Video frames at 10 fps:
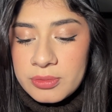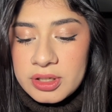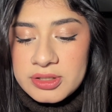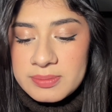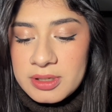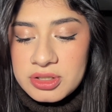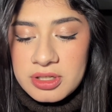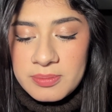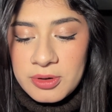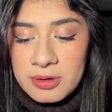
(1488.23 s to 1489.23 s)
smash
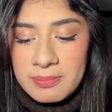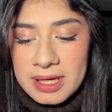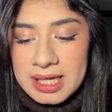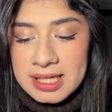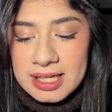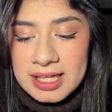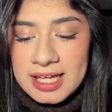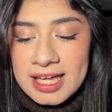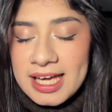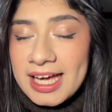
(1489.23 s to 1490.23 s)
up your bike.
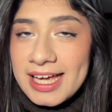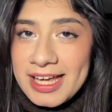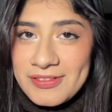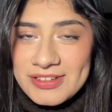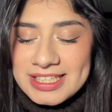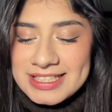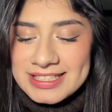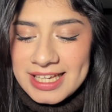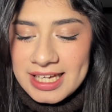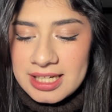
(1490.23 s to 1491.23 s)
I haven't
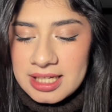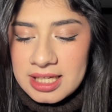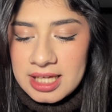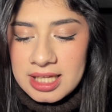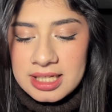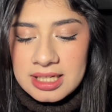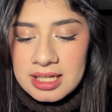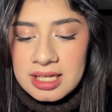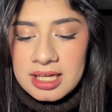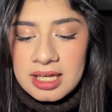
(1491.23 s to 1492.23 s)
decided yet,
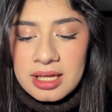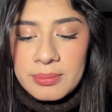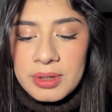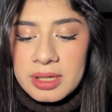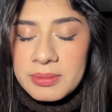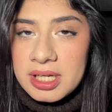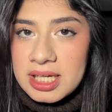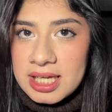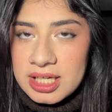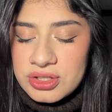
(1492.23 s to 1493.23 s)
but I'm
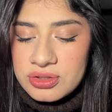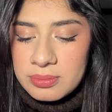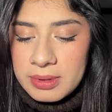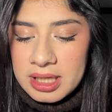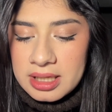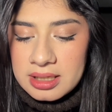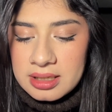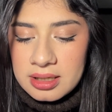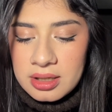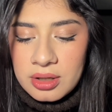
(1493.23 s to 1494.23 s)
gonna get you back.